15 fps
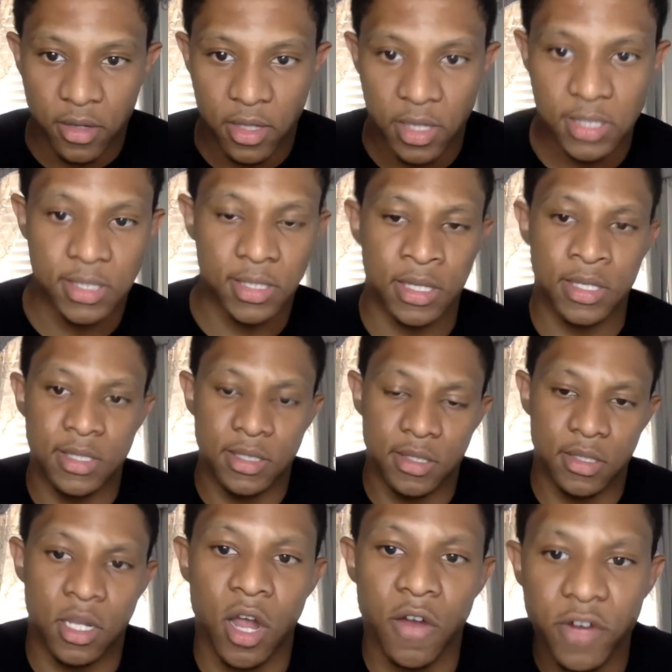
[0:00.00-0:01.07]
It's, it's
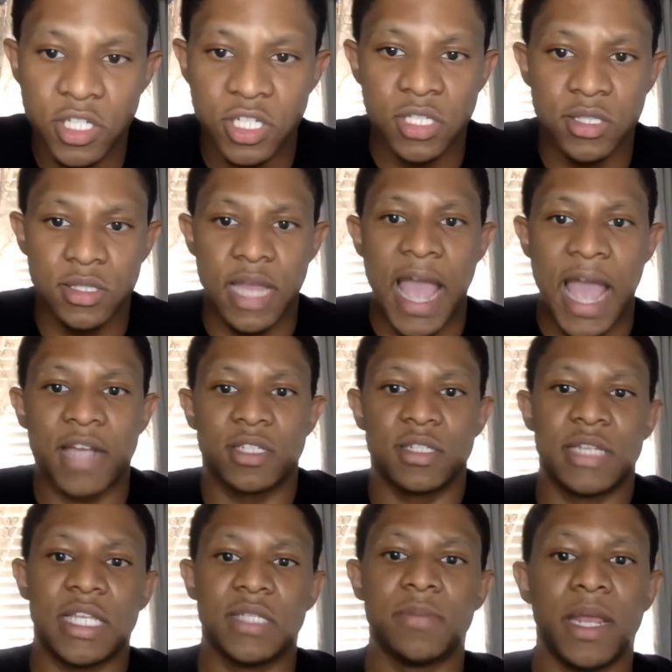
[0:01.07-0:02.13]
courage is the actions
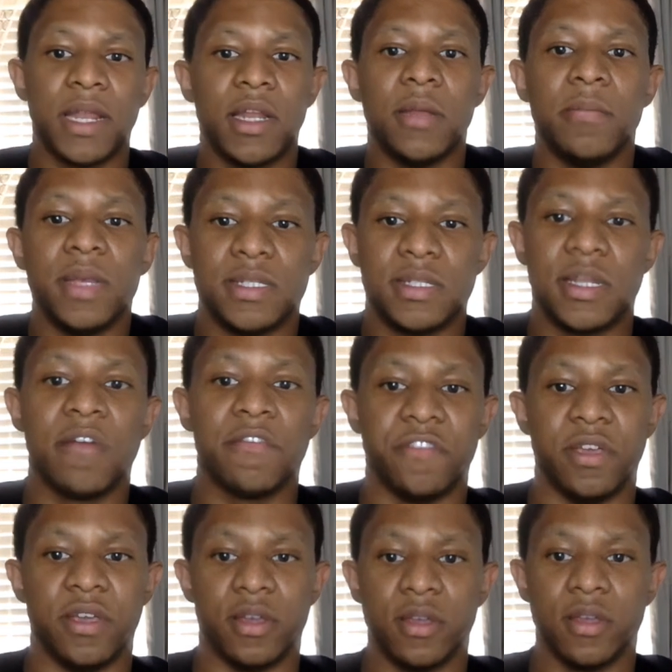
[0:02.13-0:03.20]
that's made in the midst of
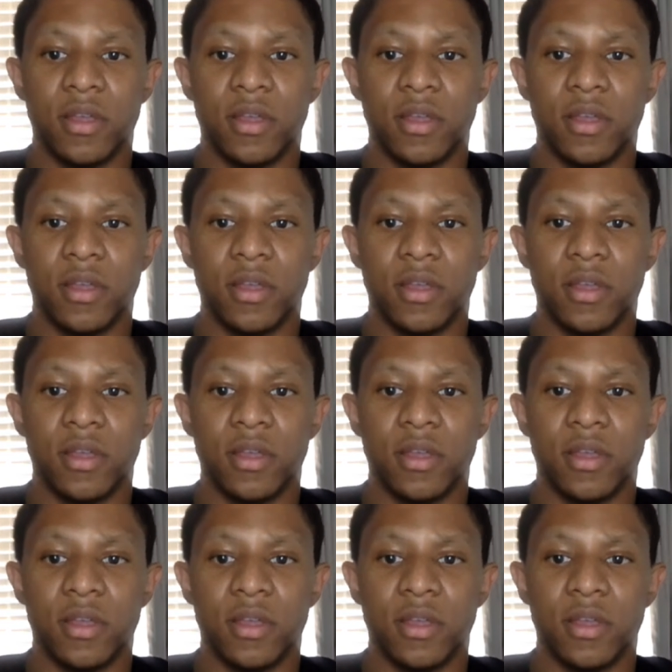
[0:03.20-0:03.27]
fear.